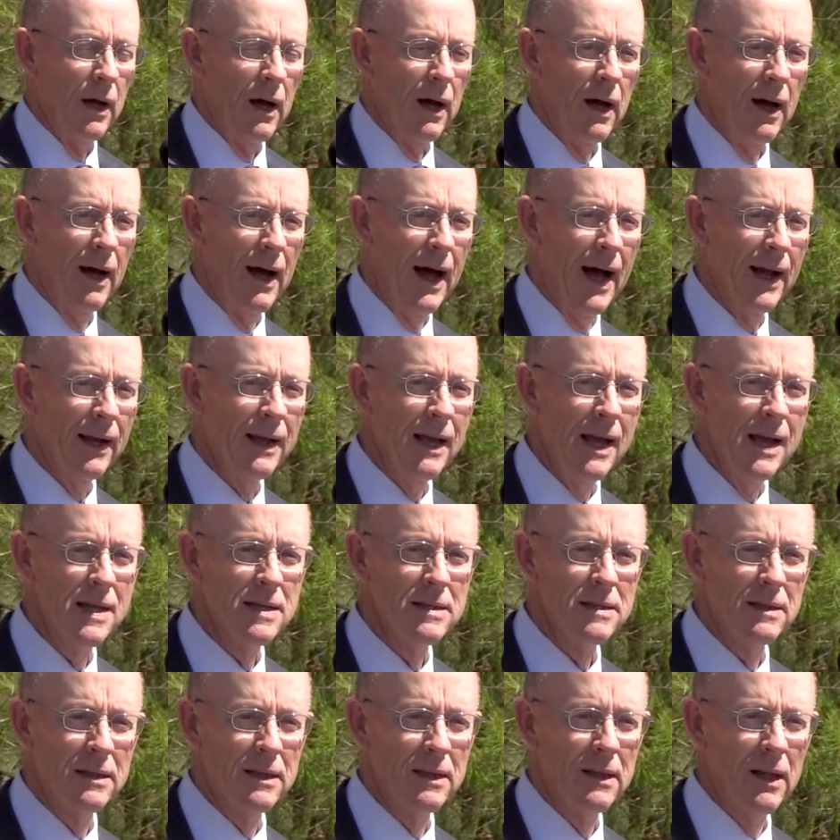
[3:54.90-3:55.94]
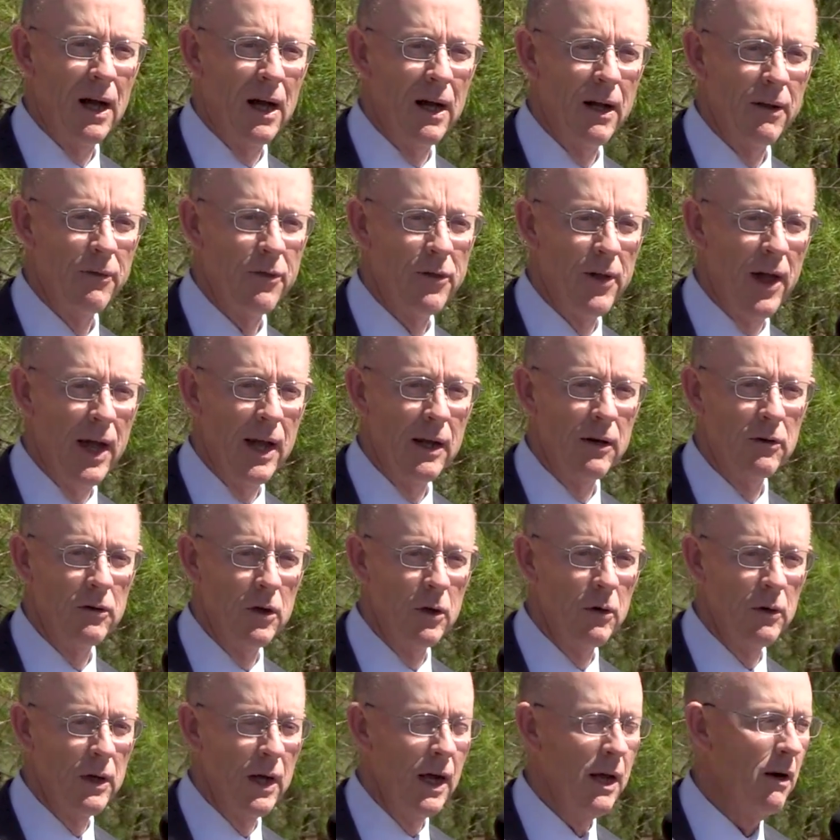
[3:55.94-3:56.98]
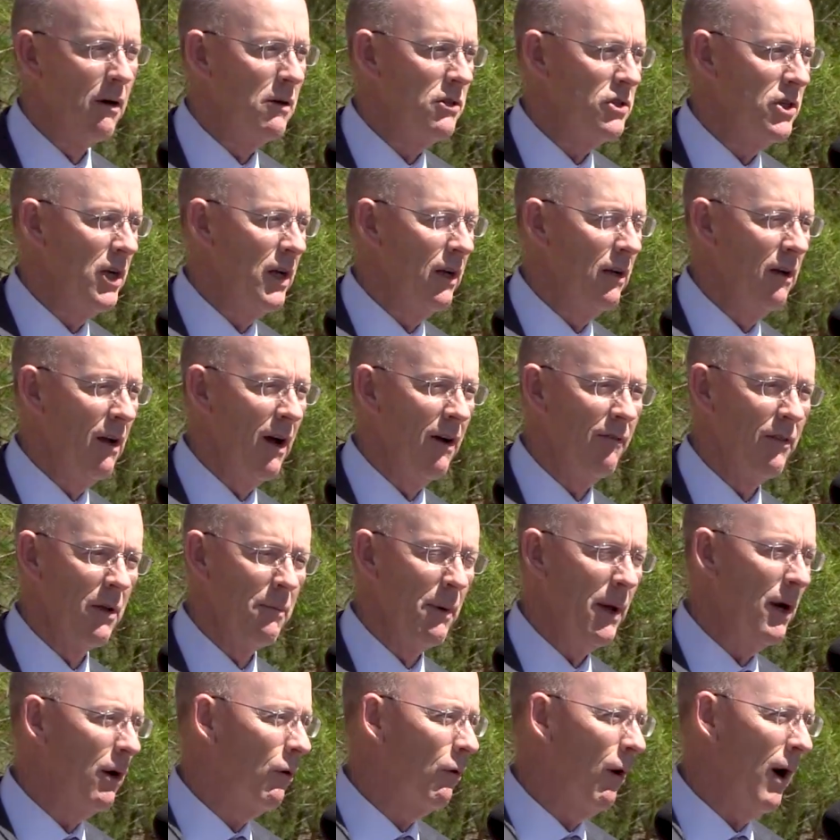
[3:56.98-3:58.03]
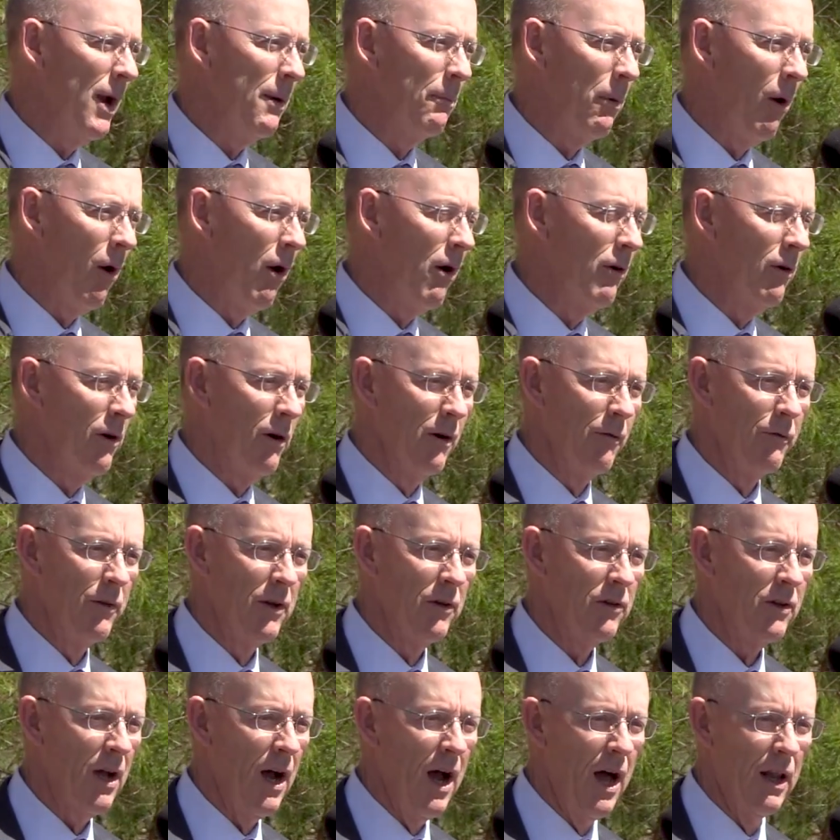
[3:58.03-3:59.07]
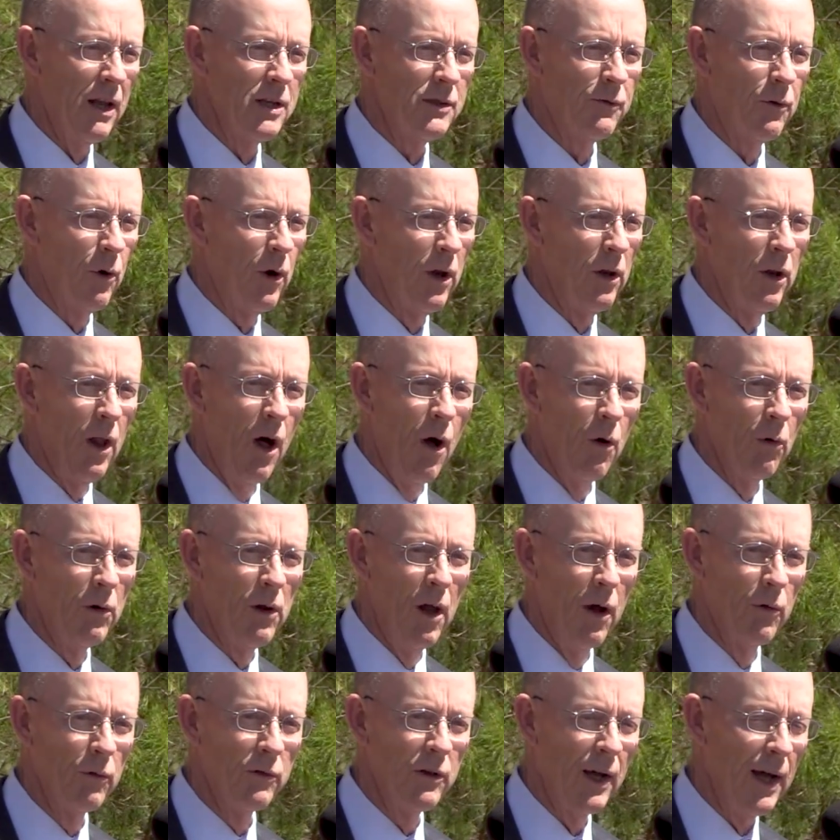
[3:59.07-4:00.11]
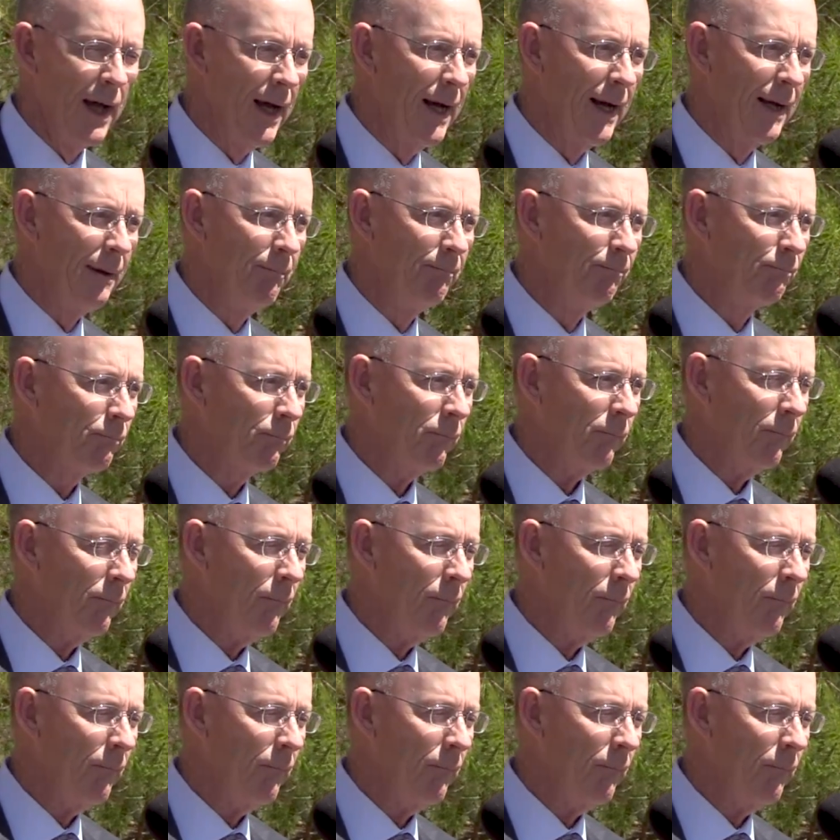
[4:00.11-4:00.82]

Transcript: I can't thank Duke Energy enough. They've been a great partner of this college for a long, long time.